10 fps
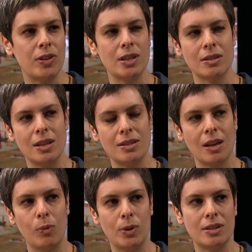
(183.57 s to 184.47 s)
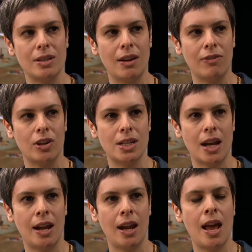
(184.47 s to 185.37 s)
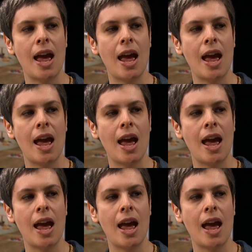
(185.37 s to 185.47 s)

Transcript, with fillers: these things that we see every day,